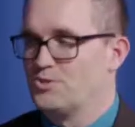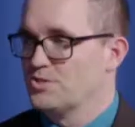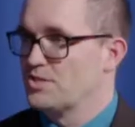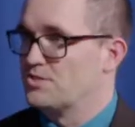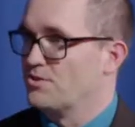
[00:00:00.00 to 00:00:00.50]

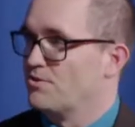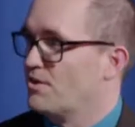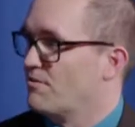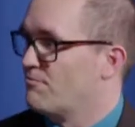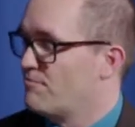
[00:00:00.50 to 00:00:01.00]
Just as
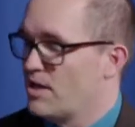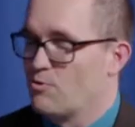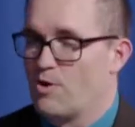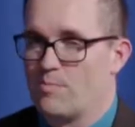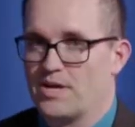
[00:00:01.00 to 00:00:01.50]
a
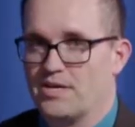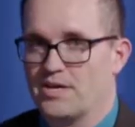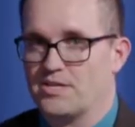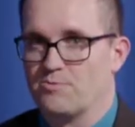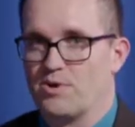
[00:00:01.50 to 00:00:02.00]
follow-up,
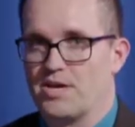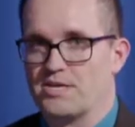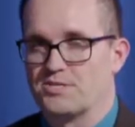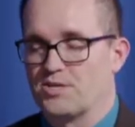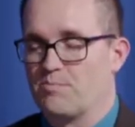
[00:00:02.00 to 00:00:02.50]
I did want to
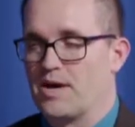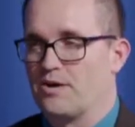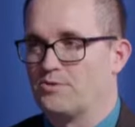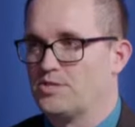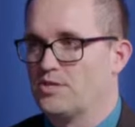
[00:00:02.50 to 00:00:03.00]
ask
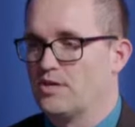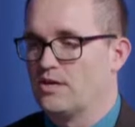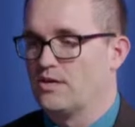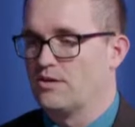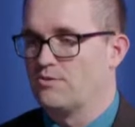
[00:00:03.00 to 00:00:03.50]
about
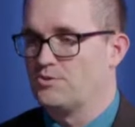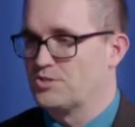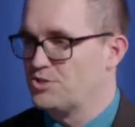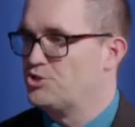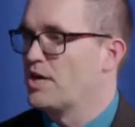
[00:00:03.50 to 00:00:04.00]

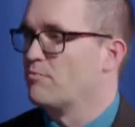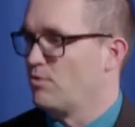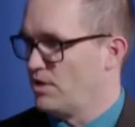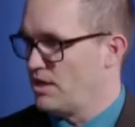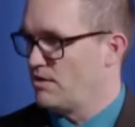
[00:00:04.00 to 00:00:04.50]
just
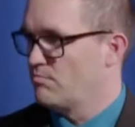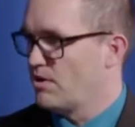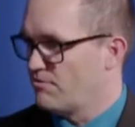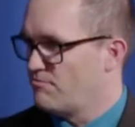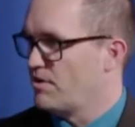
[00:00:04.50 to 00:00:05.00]
generally
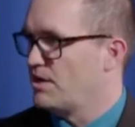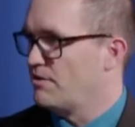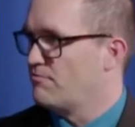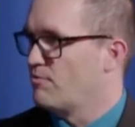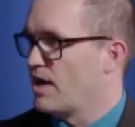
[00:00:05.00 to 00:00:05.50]

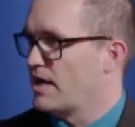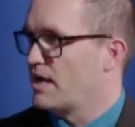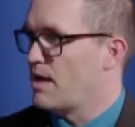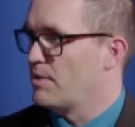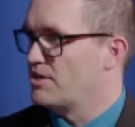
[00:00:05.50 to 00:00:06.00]
funding for
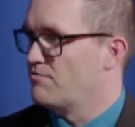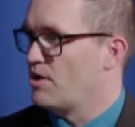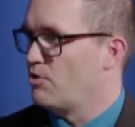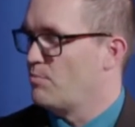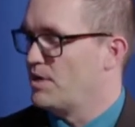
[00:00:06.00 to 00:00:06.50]
economic
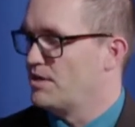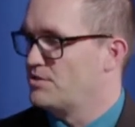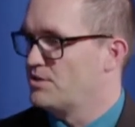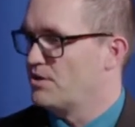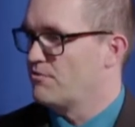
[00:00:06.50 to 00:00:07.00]

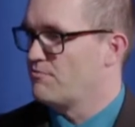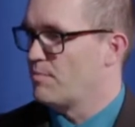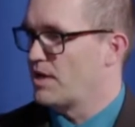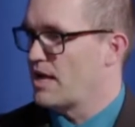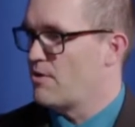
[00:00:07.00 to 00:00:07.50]
development
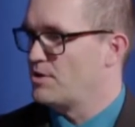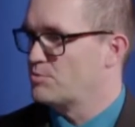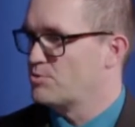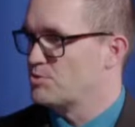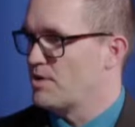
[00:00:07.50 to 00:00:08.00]
from the
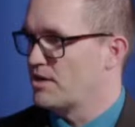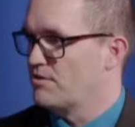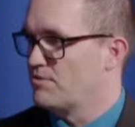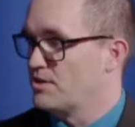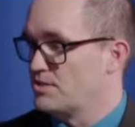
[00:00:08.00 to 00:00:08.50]
county's
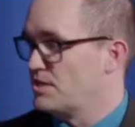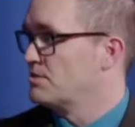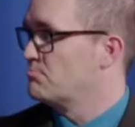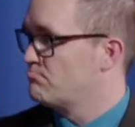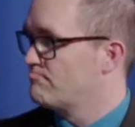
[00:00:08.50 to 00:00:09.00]
perspective,
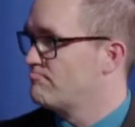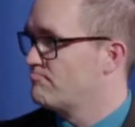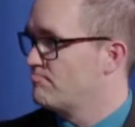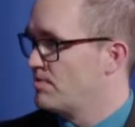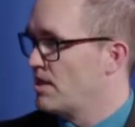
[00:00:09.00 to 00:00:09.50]
because
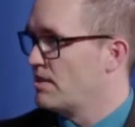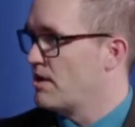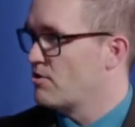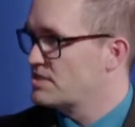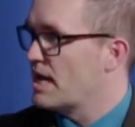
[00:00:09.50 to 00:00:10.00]

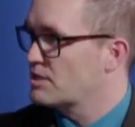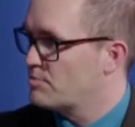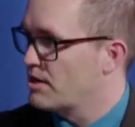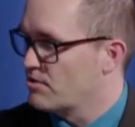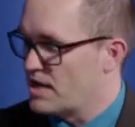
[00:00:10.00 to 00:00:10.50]
they are
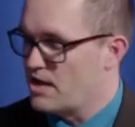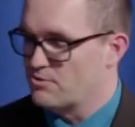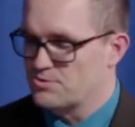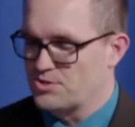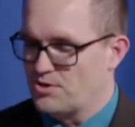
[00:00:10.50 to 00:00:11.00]
taxpayer dollars.